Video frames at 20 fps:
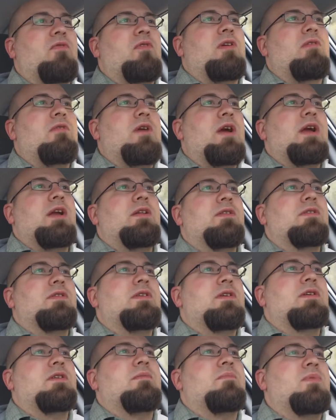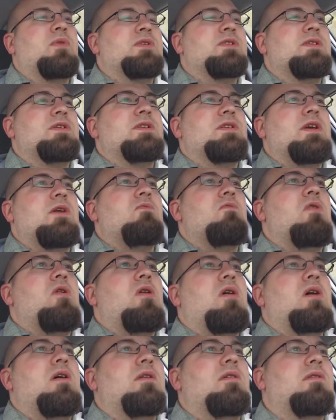free reign in the prison that they
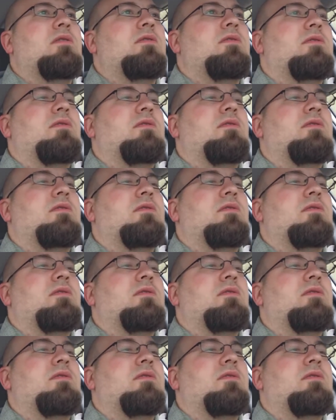want.